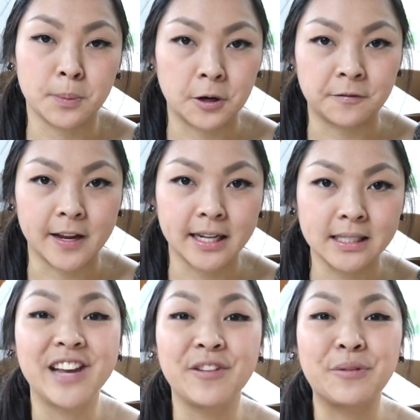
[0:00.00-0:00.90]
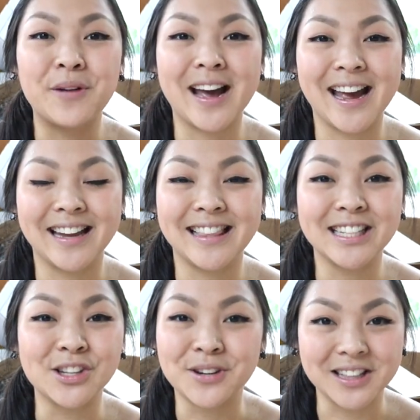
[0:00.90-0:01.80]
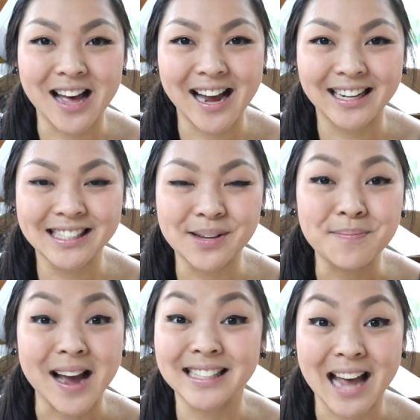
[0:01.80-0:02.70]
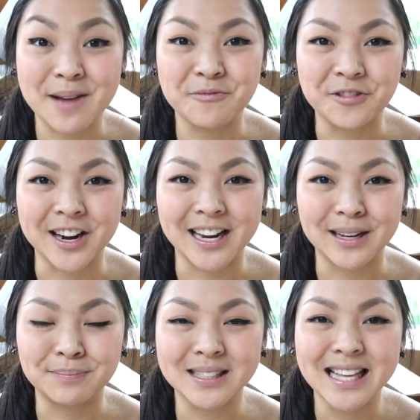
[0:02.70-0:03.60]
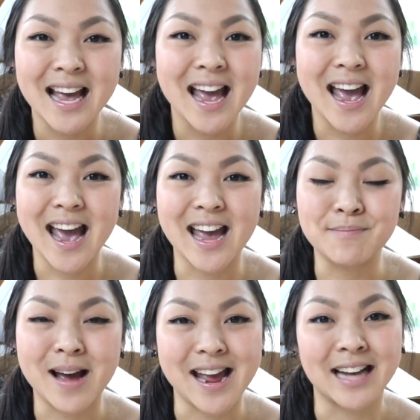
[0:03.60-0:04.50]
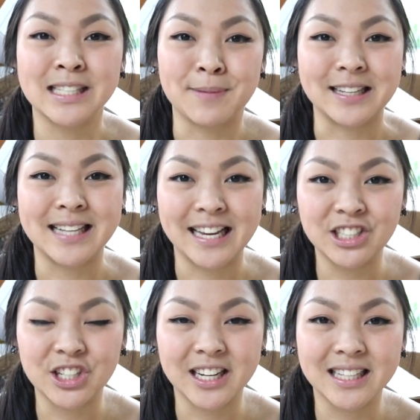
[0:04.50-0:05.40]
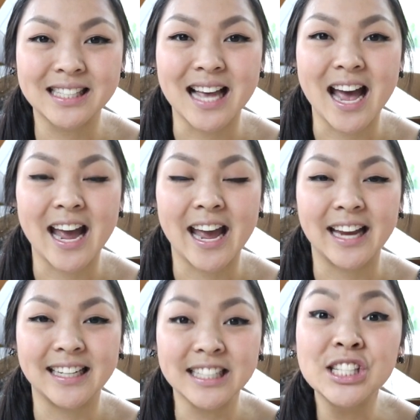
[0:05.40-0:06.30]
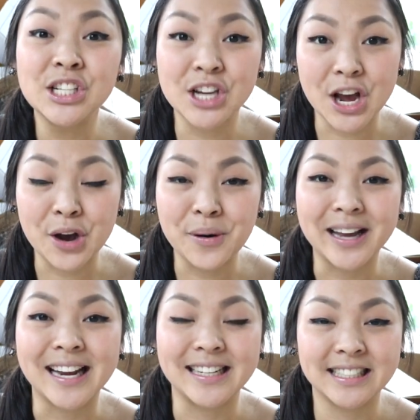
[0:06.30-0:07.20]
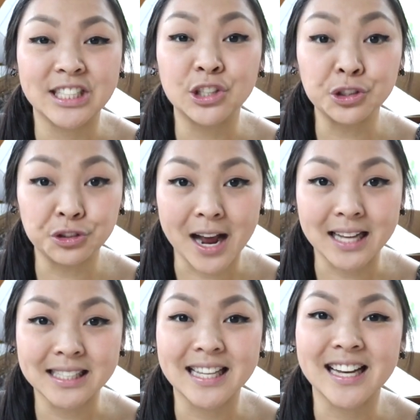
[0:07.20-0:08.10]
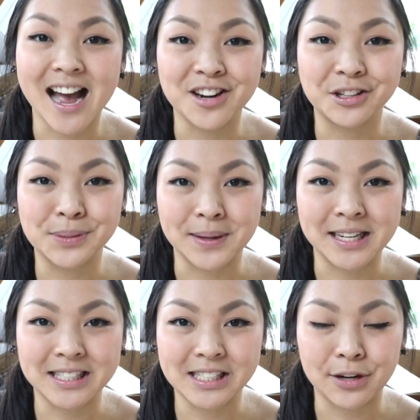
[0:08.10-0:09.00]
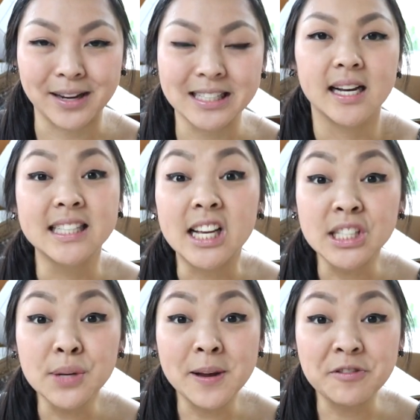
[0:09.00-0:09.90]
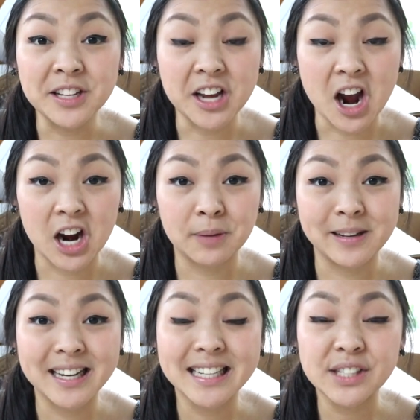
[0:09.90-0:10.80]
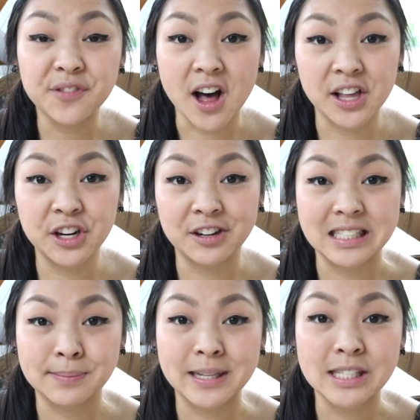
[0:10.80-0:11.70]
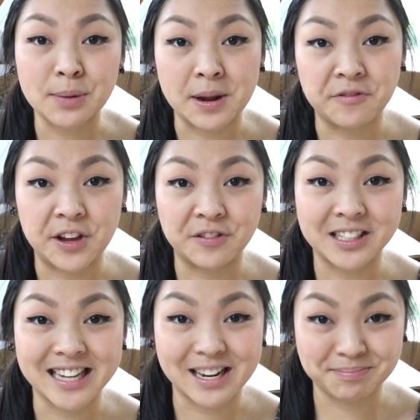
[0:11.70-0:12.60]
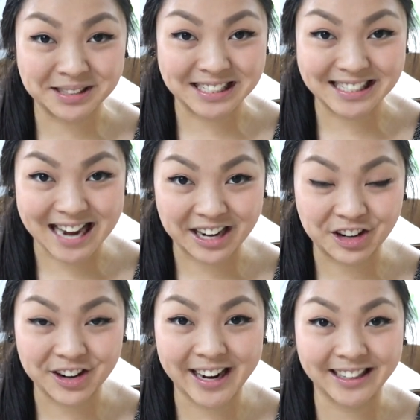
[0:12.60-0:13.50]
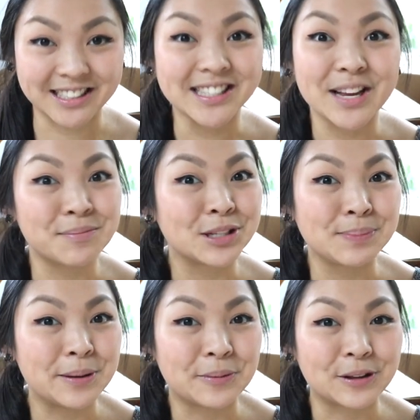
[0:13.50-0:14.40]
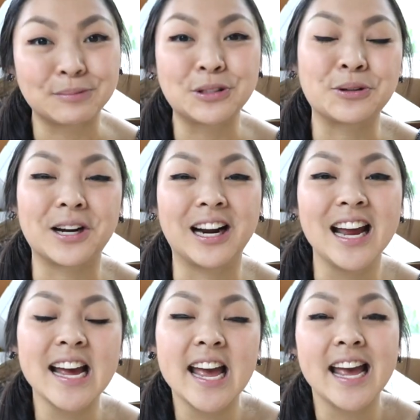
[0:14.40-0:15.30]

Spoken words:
perfect. Even when they don't align to my time frames and my expectations, I need to know and I need to trust that God knows what He's doing. It's also been really hard because fall and Christmas are my favorite times to decorate, just like most people, I'm sure.